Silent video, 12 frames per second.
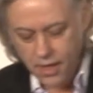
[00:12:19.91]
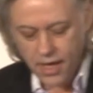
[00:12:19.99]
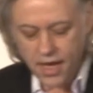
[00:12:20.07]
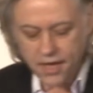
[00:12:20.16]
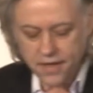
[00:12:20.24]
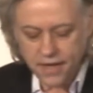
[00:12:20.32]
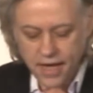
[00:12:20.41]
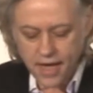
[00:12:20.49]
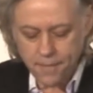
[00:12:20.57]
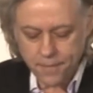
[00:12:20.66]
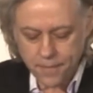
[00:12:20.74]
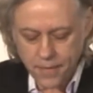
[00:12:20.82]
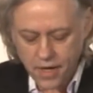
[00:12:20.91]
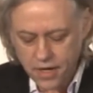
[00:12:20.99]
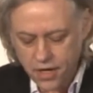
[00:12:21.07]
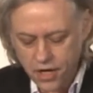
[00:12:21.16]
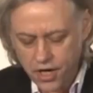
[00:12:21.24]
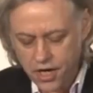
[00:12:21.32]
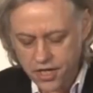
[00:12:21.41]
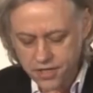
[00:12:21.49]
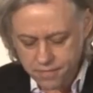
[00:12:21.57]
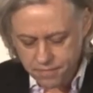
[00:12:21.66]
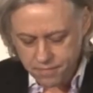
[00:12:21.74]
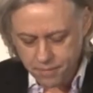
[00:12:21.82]
and I
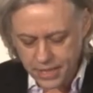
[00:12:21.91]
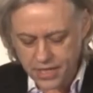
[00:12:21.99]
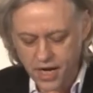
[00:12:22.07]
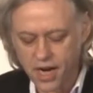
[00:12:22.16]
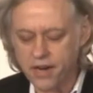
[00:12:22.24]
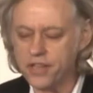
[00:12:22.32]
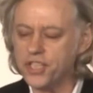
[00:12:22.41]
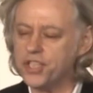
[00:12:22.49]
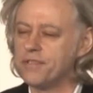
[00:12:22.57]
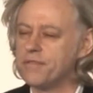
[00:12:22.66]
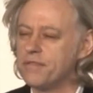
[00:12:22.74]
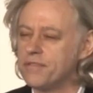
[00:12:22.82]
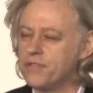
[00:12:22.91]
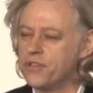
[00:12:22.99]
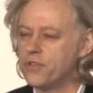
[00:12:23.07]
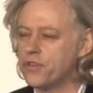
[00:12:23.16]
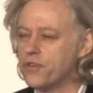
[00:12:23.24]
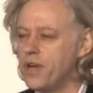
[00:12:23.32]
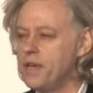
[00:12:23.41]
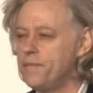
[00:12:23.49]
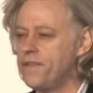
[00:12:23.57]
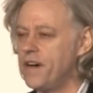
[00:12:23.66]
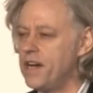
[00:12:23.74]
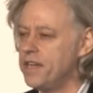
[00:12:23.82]
heard, being Irish, through the
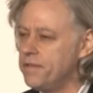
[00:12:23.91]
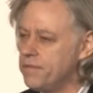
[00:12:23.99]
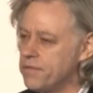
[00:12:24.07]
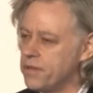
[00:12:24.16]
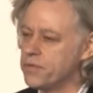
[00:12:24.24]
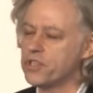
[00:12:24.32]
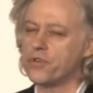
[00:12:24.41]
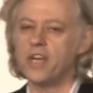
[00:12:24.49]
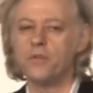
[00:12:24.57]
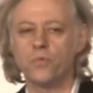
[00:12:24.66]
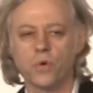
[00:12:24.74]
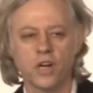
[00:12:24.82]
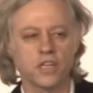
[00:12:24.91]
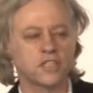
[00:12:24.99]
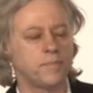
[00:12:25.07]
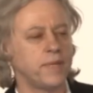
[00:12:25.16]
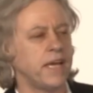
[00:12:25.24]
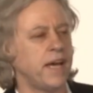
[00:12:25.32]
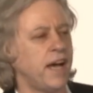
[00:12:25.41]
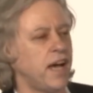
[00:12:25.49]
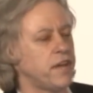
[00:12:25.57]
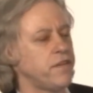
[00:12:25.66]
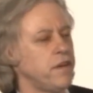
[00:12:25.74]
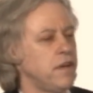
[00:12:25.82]
grapevine, there was great work to be
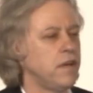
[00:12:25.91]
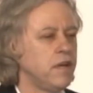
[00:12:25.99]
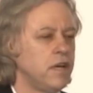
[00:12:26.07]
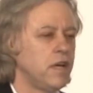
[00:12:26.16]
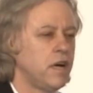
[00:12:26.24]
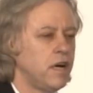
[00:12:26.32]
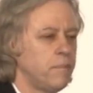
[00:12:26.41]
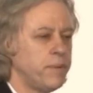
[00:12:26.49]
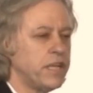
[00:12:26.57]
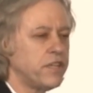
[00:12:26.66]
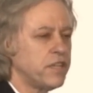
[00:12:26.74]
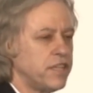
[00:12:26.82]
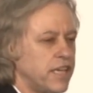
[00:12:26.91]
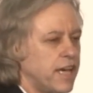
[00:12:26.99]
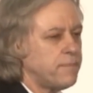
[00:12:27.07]
had on building the